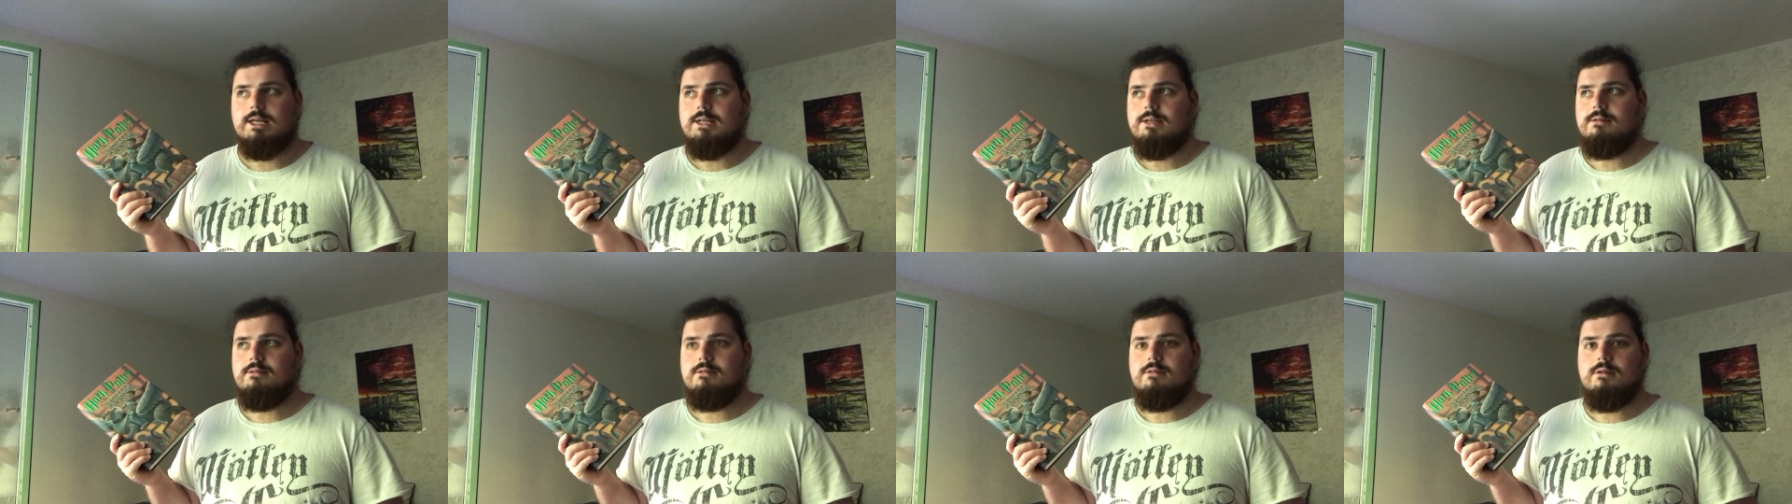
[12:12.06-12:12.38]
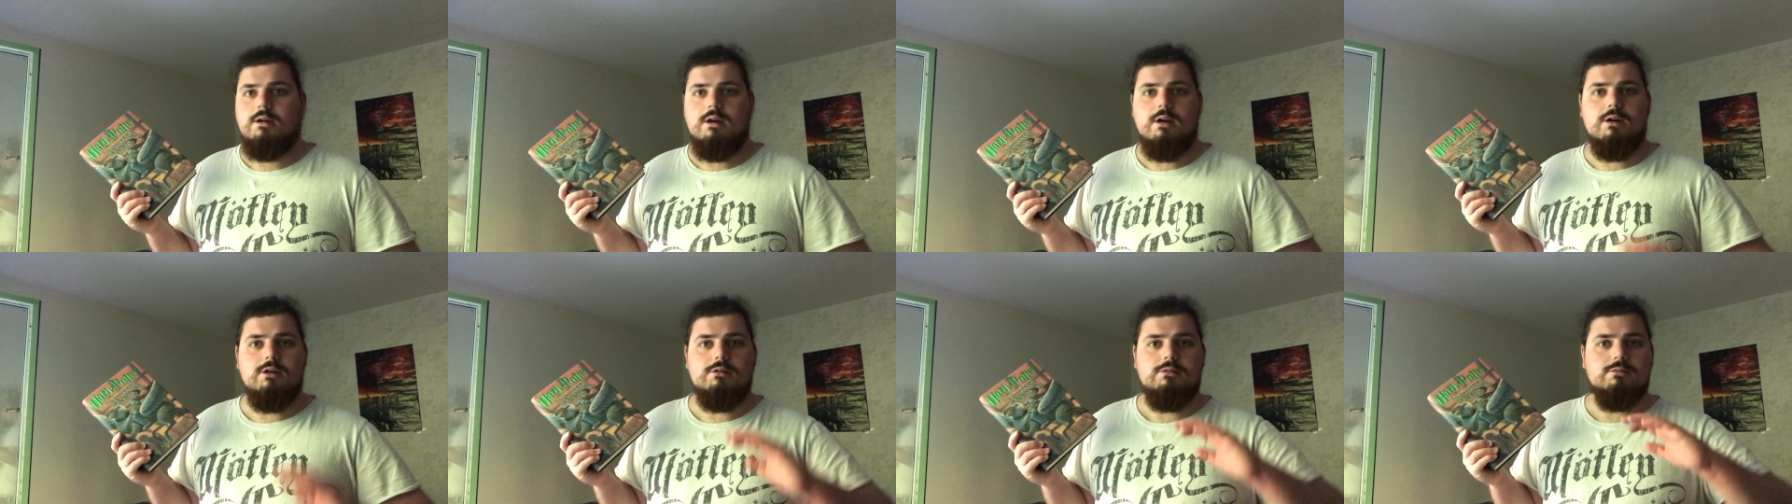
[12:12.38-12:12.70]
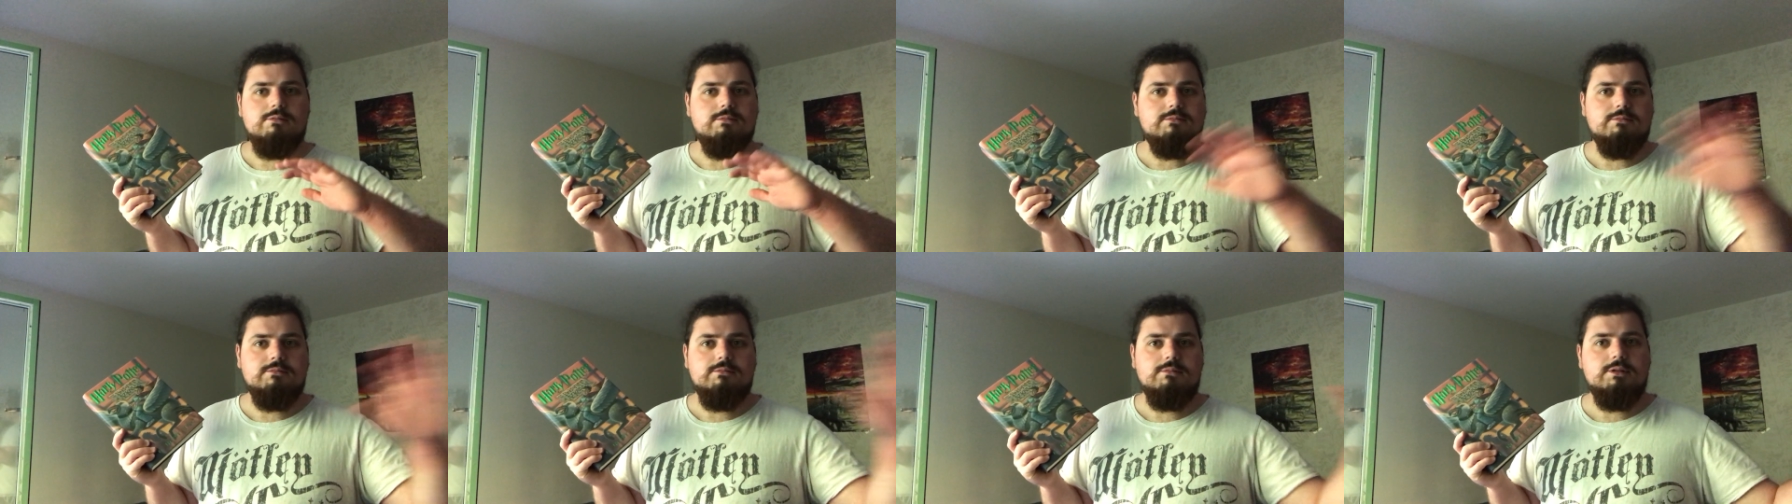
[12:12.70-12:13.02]

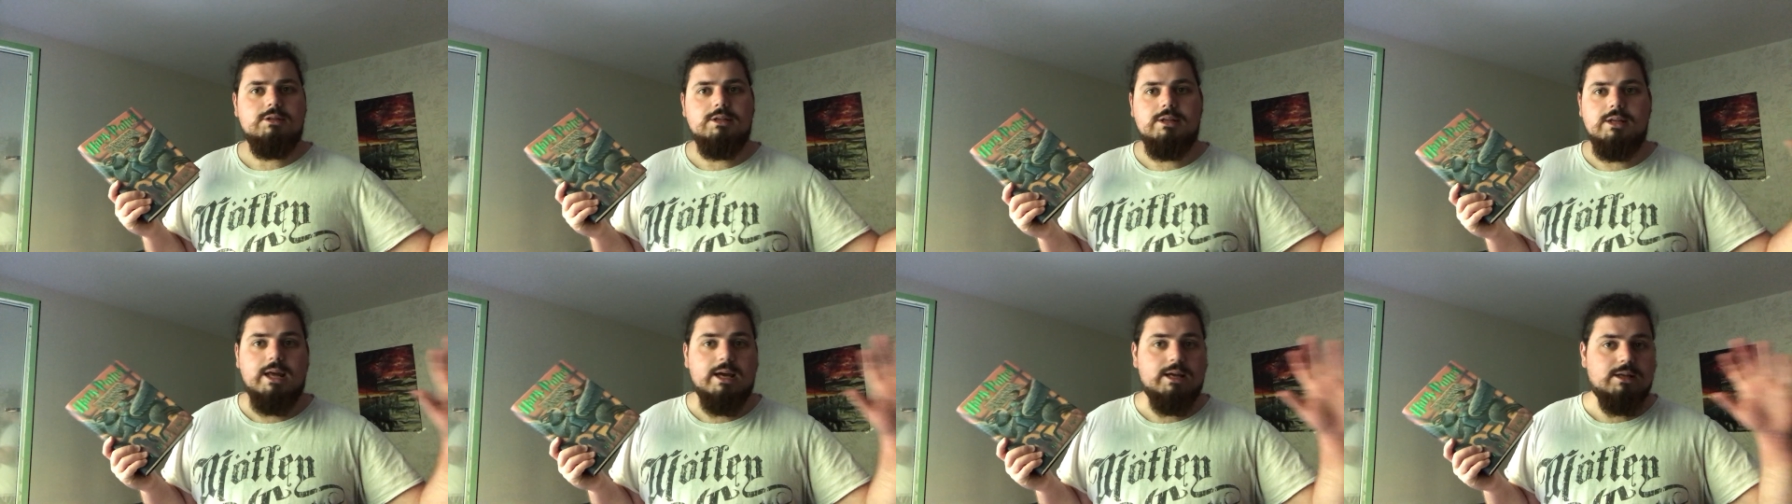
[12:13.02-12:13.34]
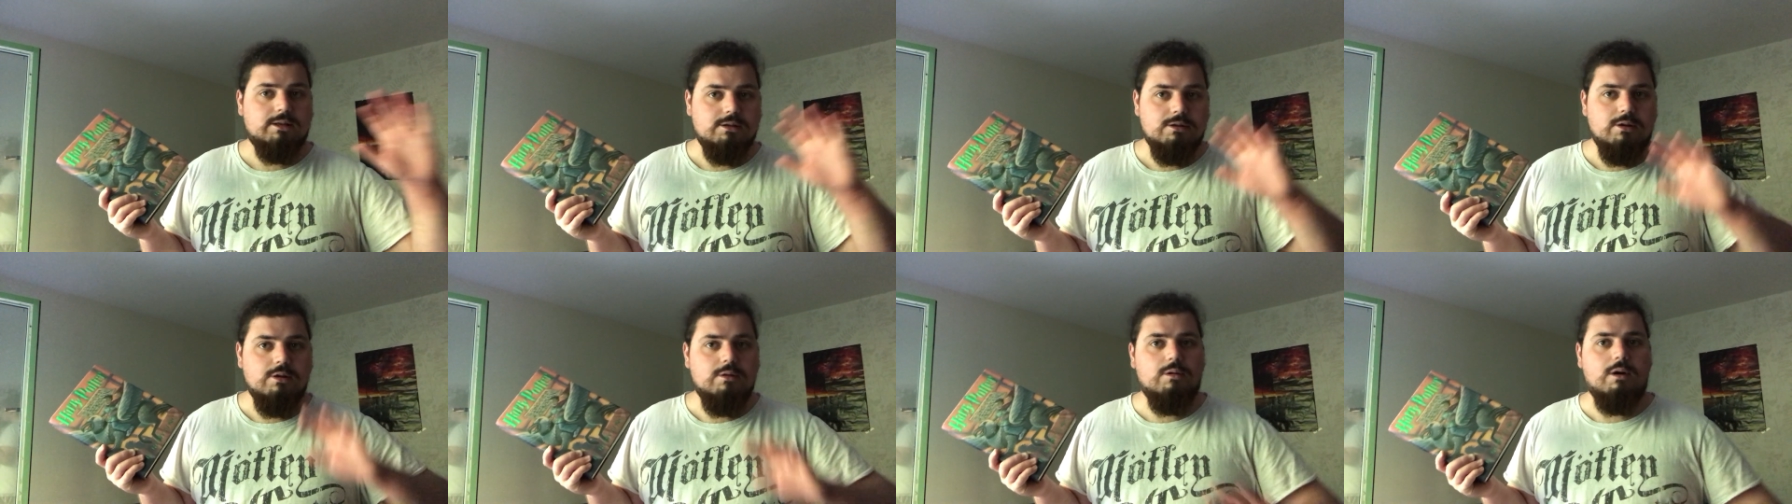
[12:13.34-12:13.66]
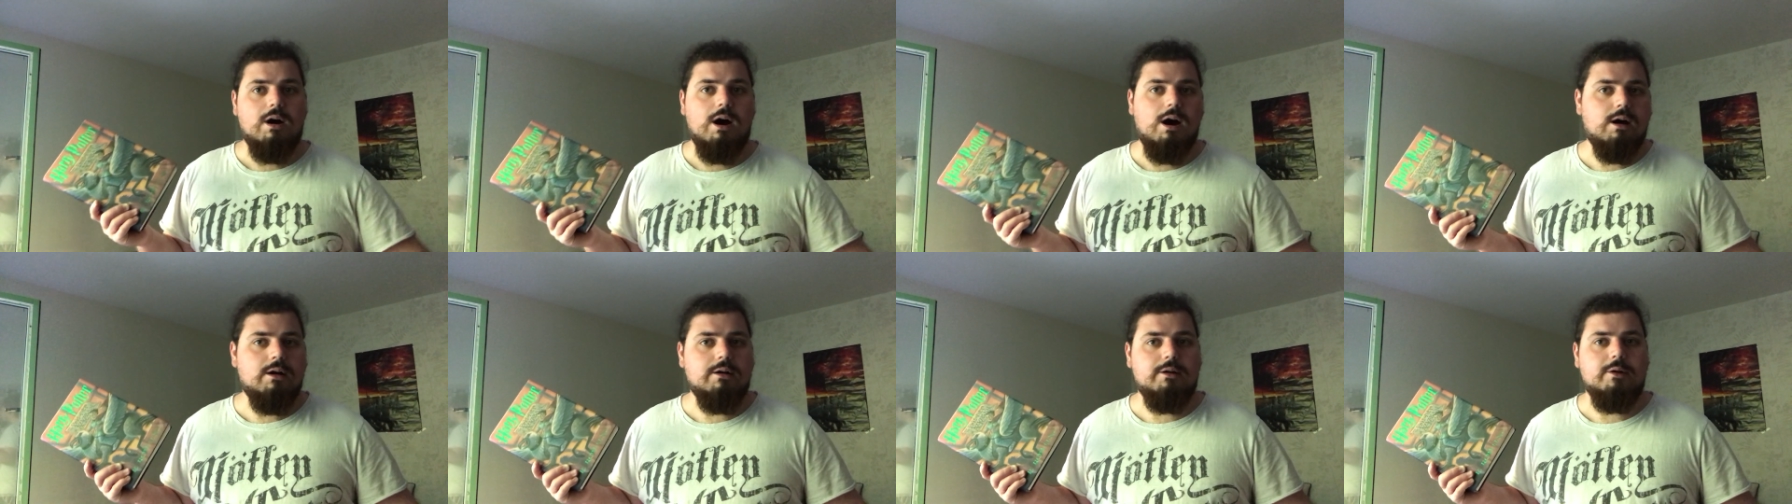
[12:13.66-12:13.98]
No
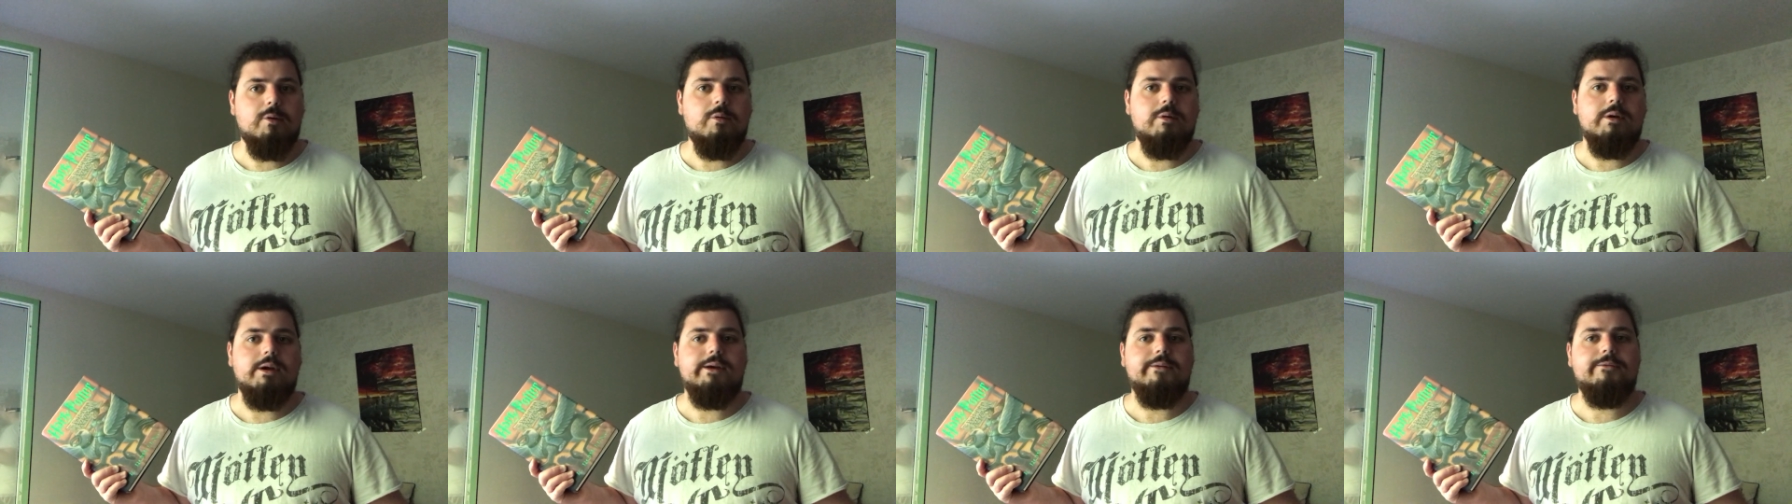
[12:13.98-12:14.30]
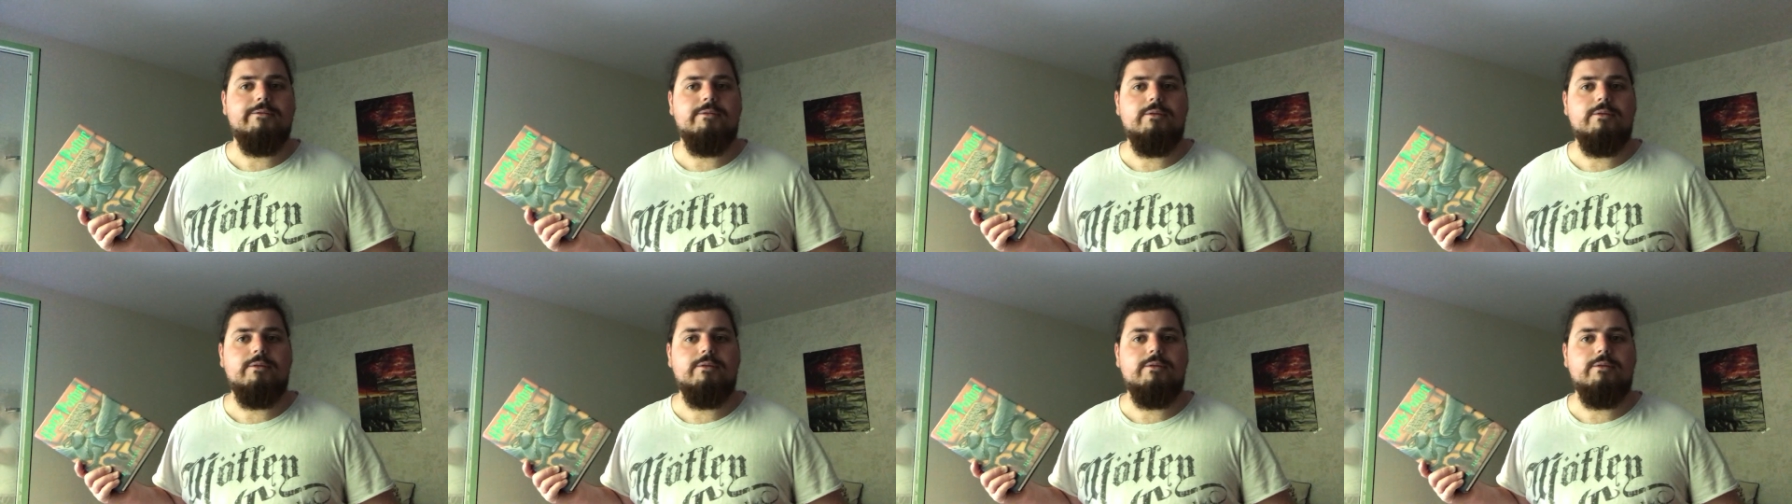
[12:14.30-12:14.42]
arguing